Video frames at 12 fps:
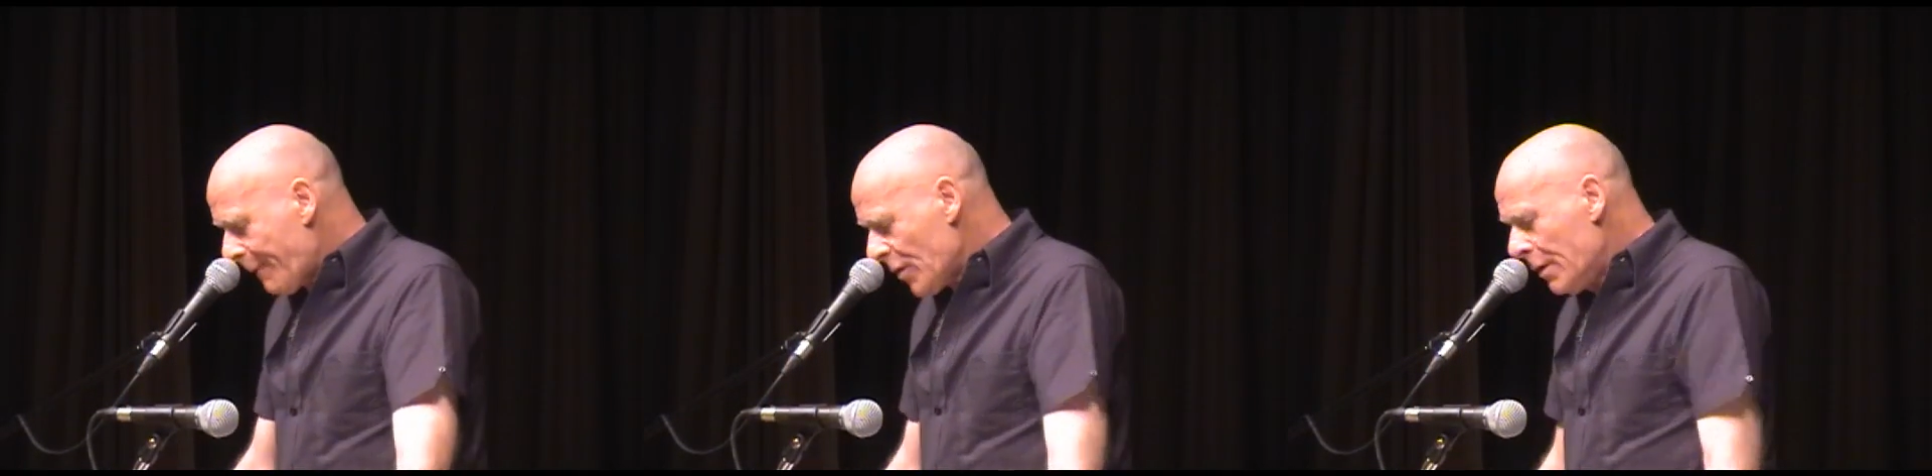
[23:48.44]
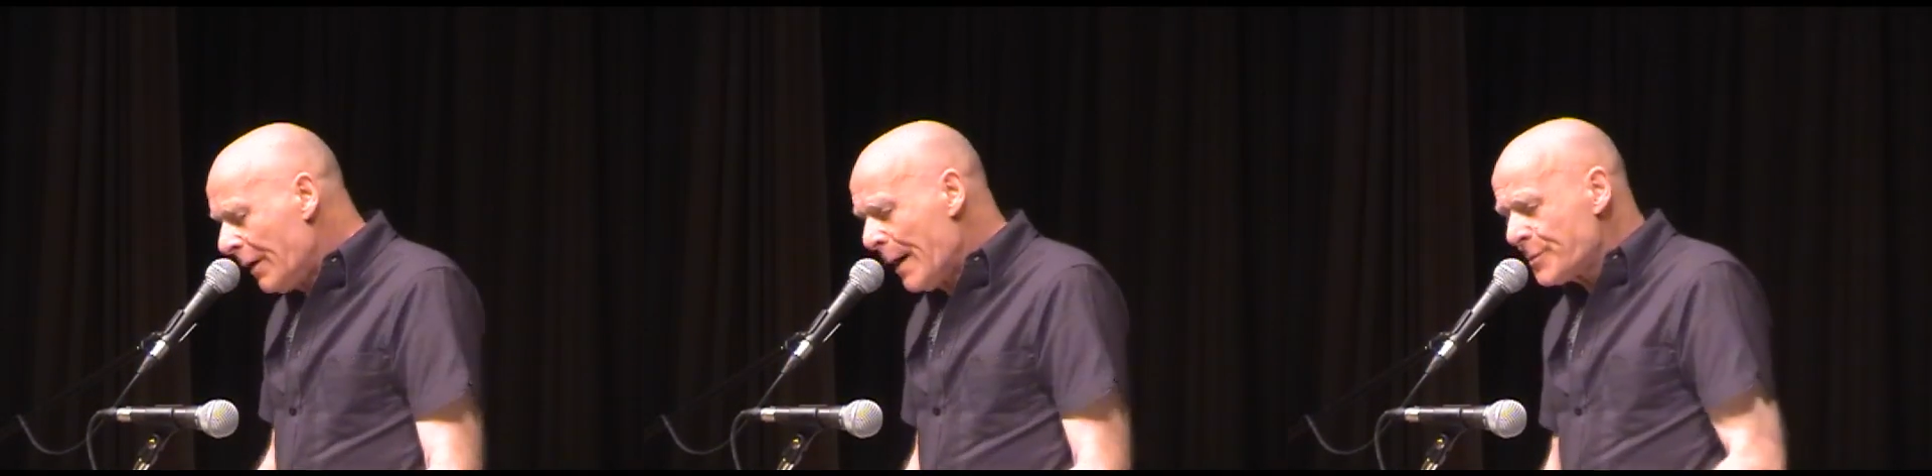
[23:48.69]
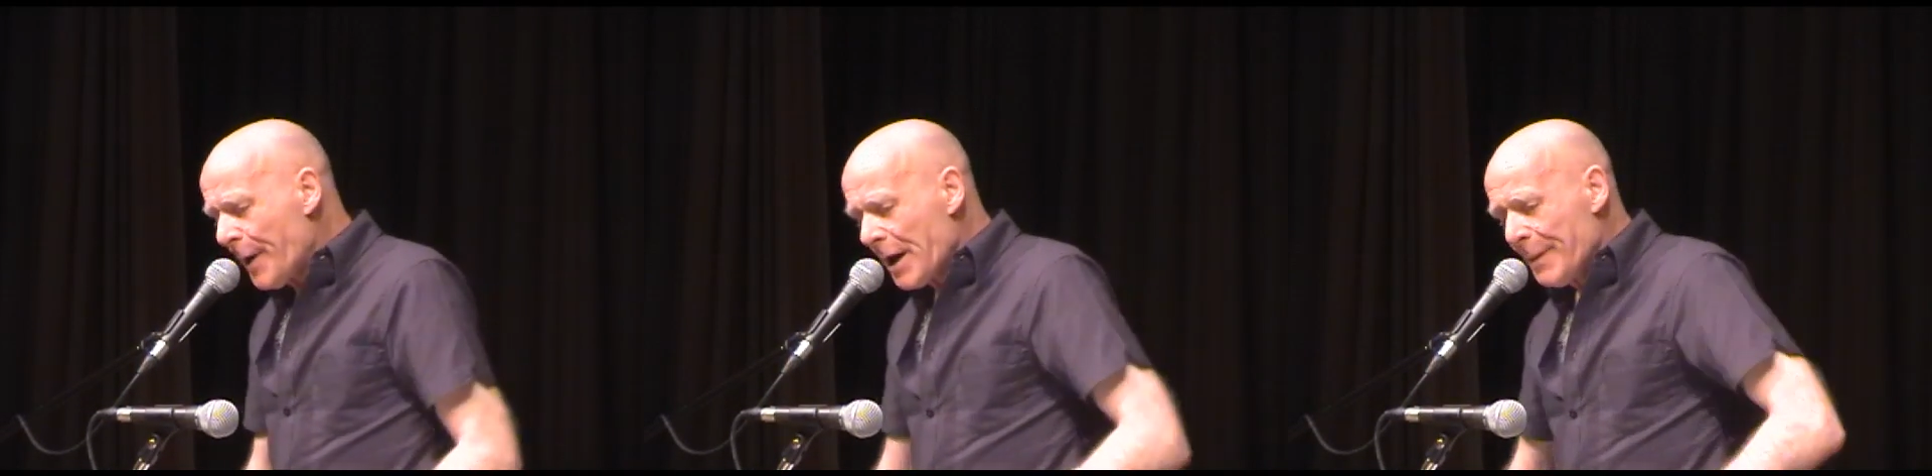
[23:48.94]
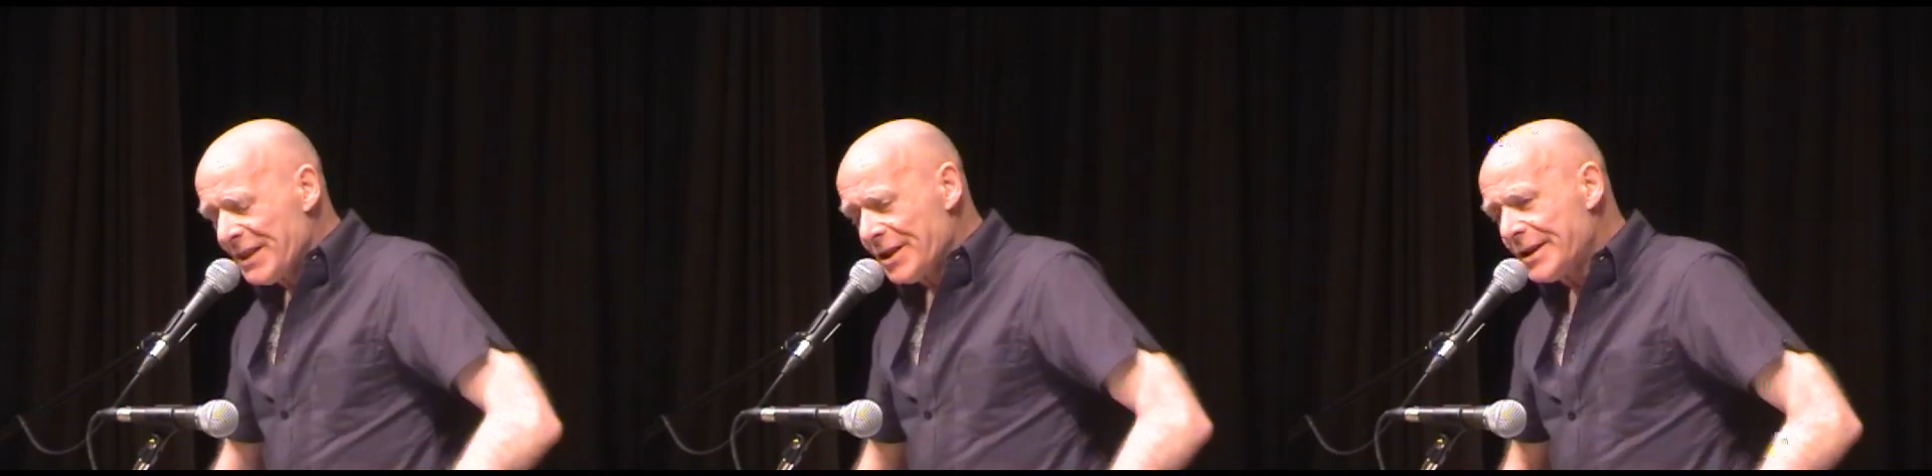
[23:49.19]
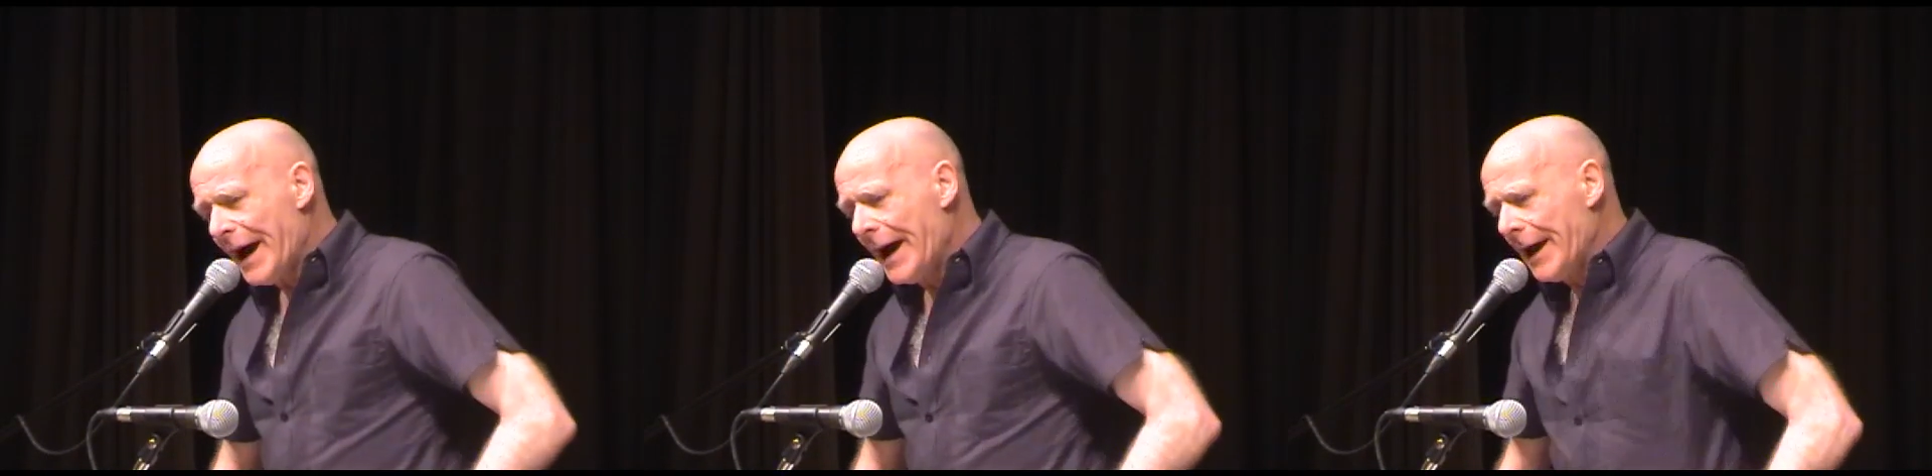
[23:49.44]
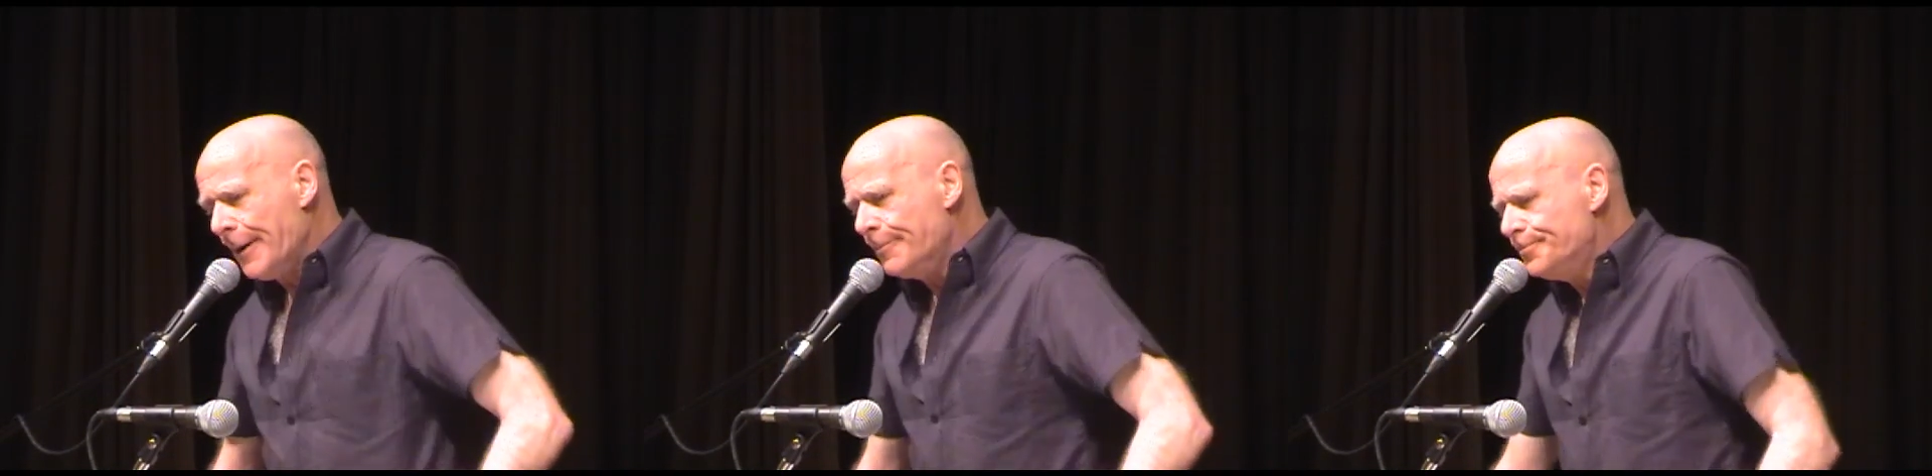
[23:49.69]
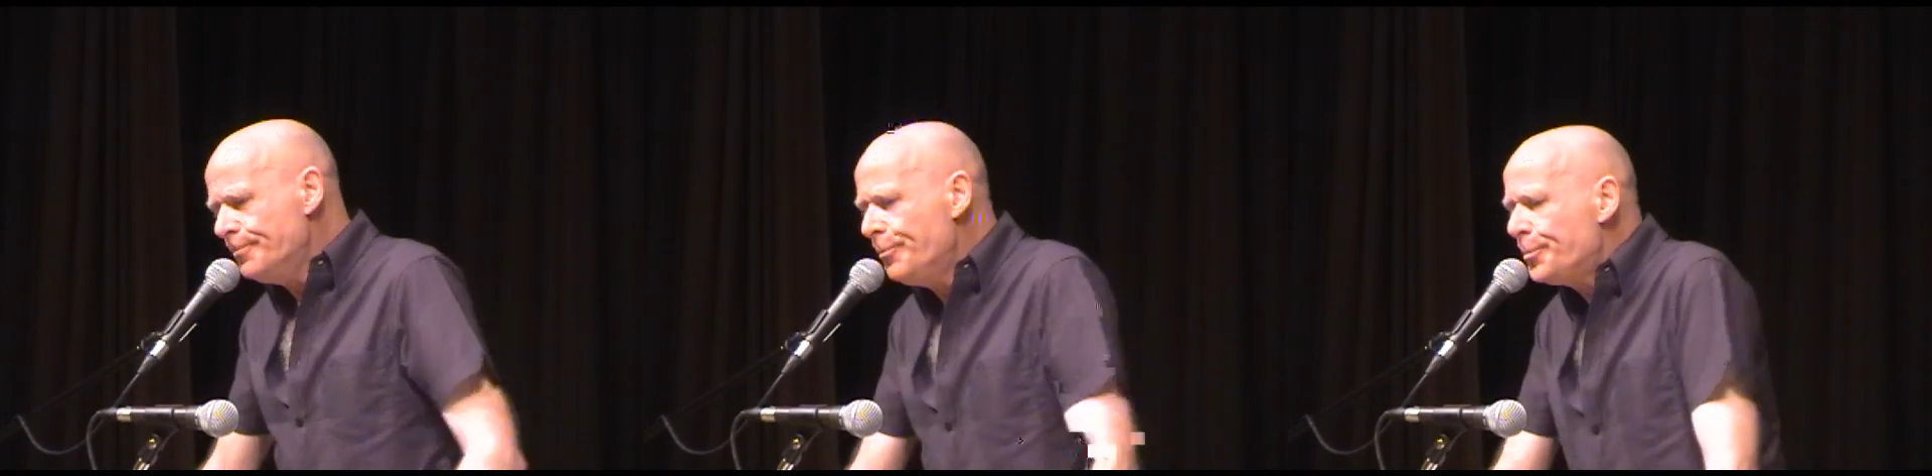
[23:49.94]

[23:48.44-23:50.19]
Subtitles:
Ramsbottom at the time